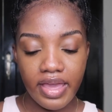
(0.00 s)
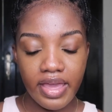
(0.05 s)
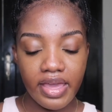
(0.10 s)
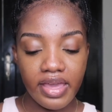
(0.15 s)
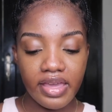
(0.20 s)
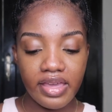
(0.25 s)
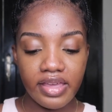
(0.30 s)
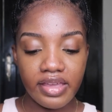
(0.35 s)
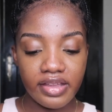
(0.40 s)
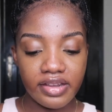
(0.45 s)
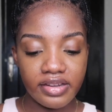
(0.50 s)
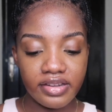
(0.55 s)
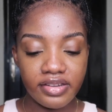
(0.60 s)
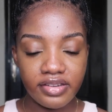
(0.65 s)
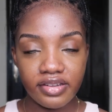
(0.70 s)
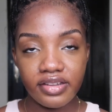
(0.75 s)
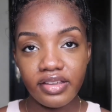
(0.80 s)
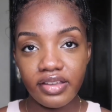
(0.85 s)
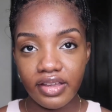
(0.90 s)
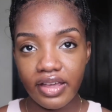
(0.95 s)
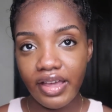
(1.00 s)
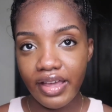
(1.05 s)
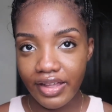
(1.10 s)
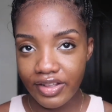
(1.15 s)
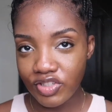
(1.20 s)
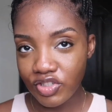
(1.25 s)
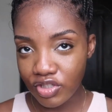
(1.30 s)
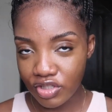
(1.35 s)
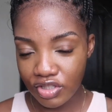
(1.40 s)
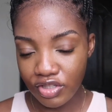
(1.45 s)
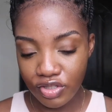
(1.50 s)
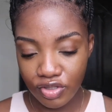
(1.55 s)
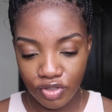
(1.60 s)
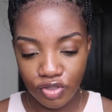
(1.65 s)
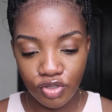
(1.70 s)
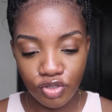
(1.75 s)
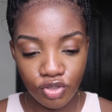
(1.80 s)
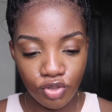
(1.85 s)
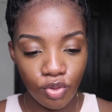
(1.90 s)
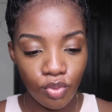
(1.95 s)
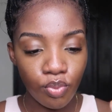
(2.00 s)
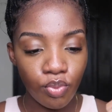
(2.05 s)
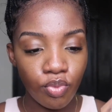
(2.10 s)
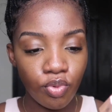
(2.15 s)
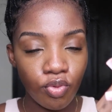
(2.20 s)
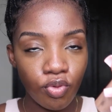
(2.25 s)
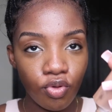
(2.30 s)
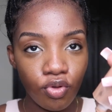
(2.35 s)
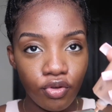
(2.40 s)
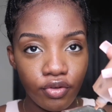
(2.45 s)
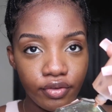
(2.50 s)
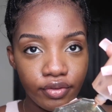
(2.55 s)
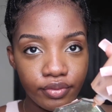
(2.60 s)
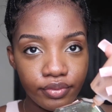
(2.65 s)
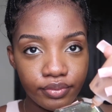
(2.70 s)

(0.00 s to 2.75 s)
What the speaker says: and I just pour